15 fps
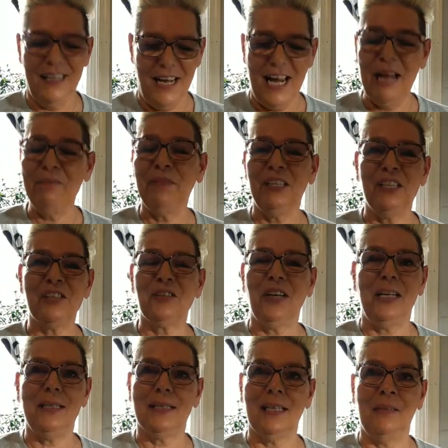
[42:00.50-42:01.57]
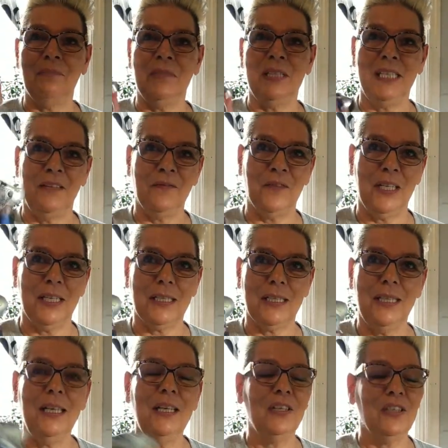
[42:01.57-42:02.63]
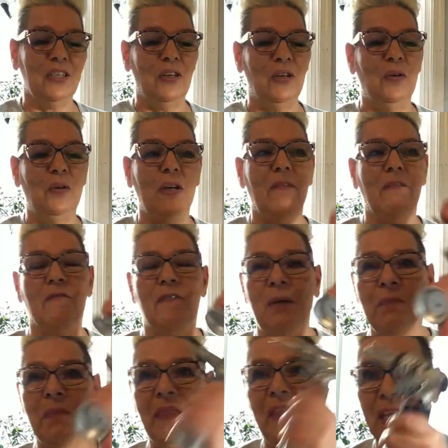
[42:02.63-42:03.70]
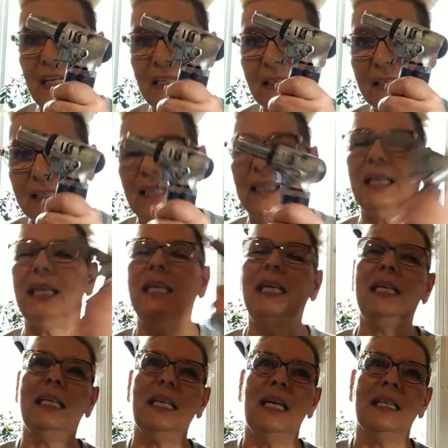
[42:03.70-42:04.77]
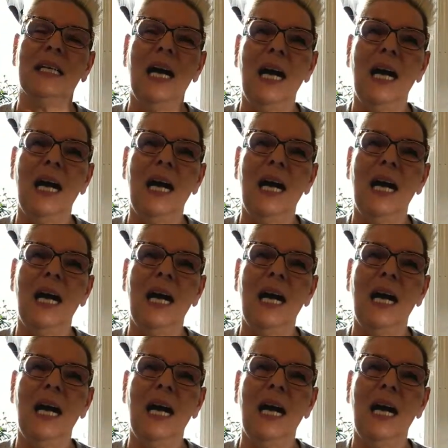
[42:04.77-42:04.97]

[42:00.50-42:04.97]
I'm going to try something different. So from this to the heat gun